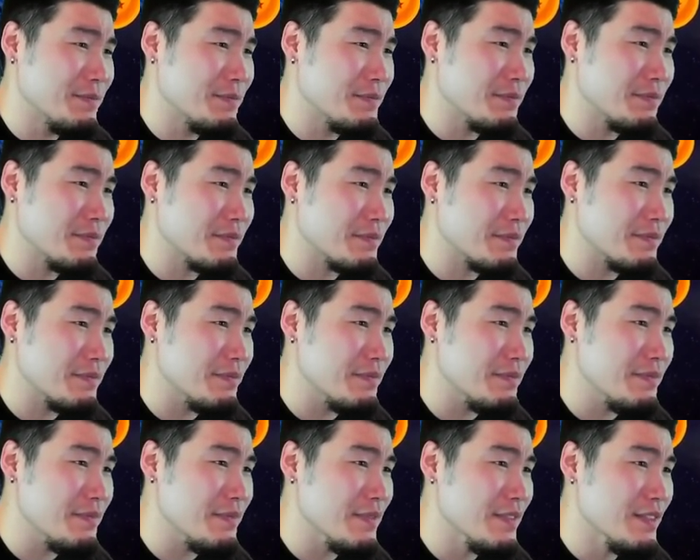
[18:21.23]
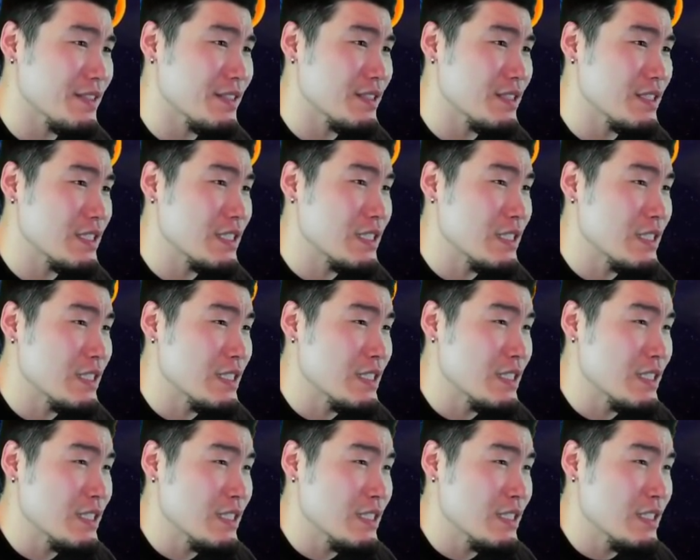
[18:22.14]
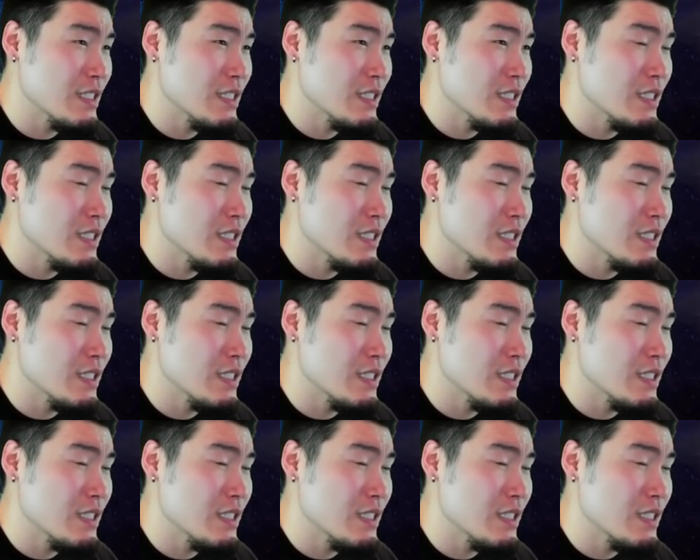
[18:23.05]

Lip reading: Nothing is said.